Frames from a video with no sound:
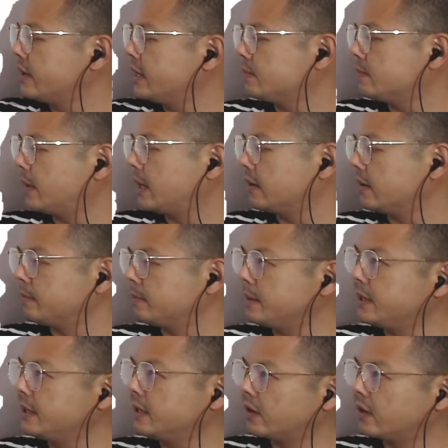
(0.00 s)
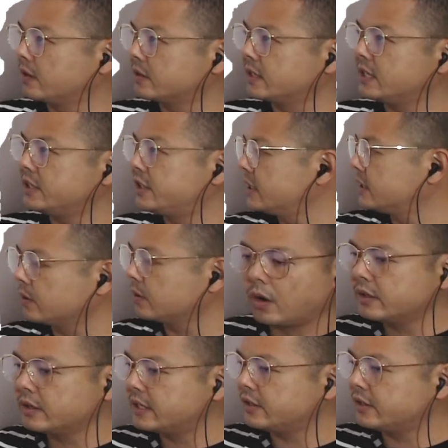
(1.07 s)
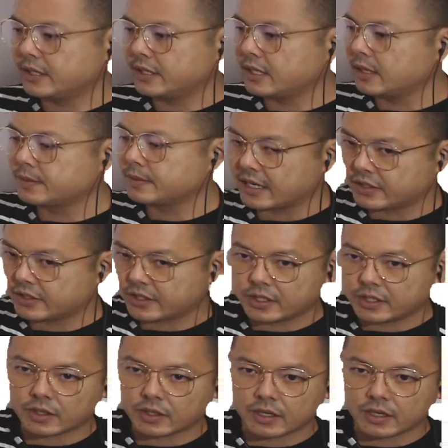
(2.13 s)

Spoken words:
but maybe the velocity change. So all these three terms can change,